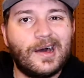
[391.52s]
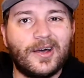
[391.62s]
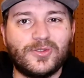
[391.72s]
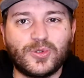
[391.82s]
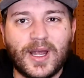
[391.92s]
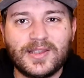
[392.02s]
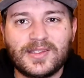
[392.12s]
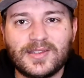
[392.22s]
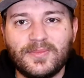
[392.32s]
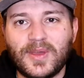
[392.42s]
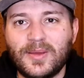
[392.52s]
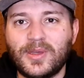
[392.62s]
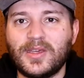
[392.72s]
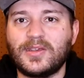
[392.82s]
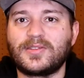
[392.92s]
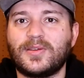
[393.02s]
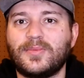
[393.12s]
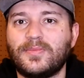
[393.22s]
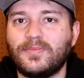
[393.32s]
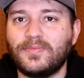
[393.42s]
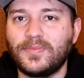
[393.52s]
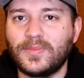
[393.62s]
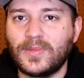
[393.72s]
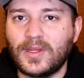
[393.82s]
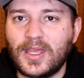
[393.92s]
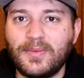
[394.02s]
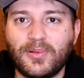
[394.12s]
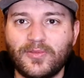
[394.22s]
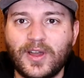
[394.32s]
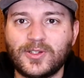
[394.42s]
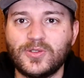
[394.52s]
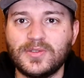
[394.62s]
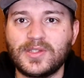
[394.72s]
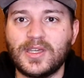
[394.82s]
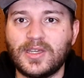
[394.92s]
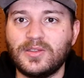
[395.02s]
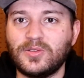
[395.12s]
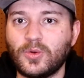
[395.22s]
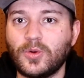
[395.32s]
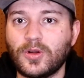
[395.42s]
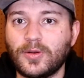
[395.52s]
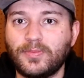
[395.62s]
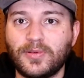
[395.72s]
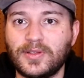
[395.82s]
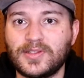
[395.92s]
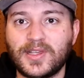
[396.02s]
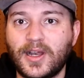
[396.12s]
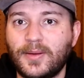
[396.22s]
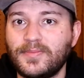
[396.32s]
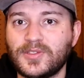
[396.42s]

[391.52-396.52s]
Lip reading: address maybe some imperfections in your print setup.